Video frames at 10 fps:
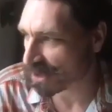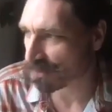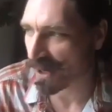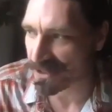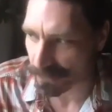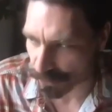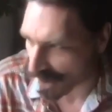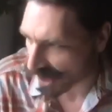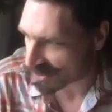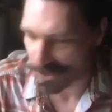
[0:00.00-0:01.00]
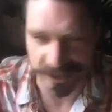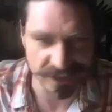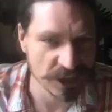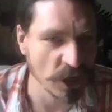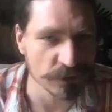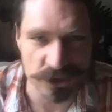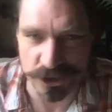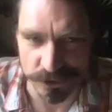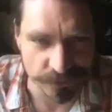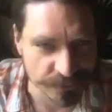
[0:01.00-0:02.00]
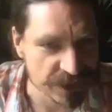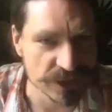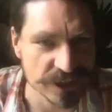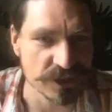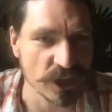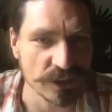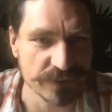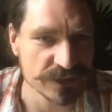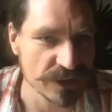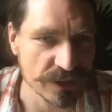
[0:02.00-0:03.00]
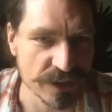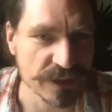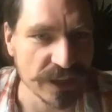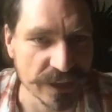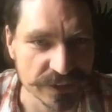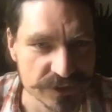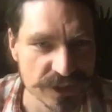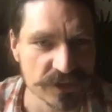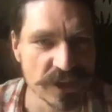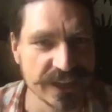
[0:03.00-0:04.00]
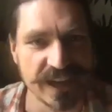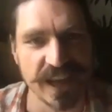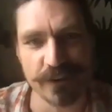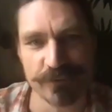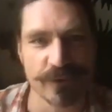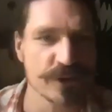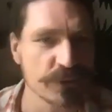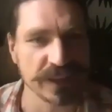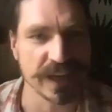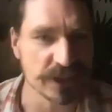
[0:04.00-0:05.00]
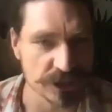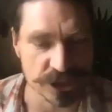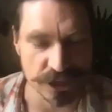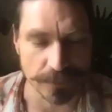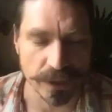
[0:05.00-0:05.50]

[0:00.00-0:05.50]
reciprocity, cultural richness, all of these other things. There's like an inverse relationship